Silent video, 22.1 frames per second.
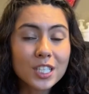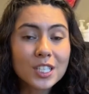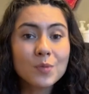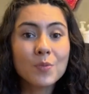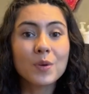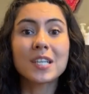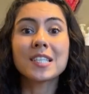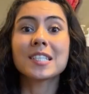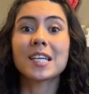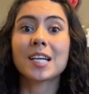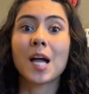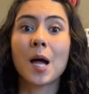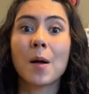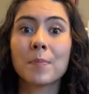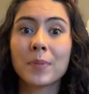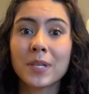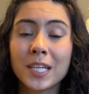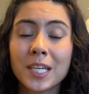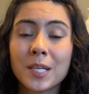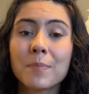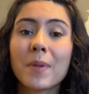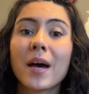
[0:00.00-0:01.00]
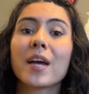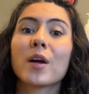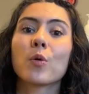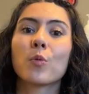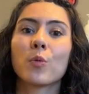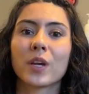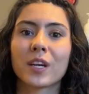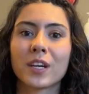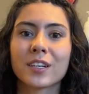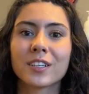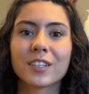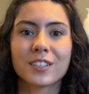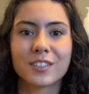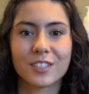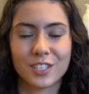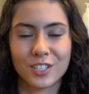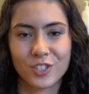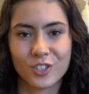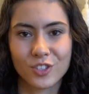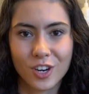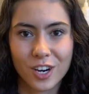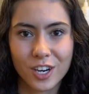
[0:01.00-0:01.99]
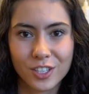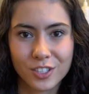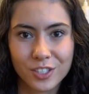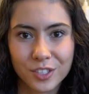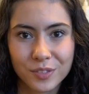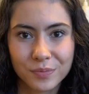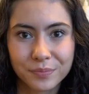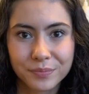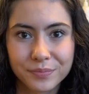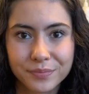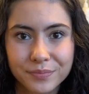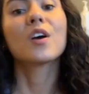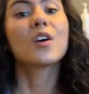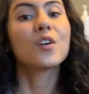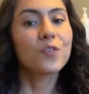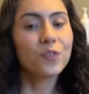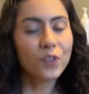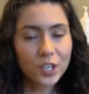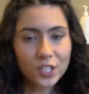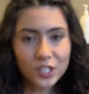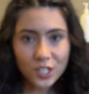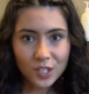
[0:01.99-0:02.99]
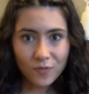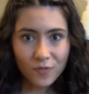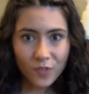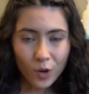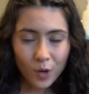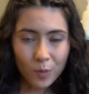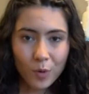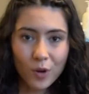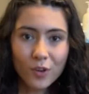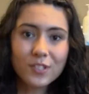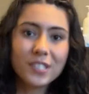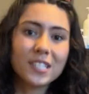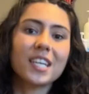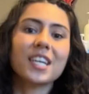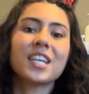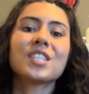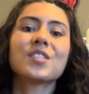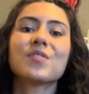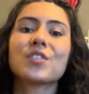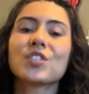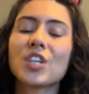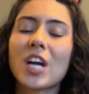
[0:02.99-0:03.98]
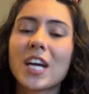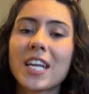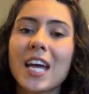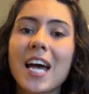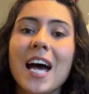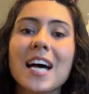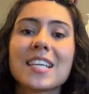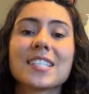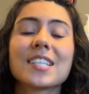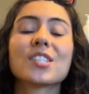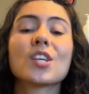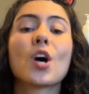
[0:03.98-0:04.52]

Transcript: when it's accompanied by a weird discharge. First and foremost, each vagina has its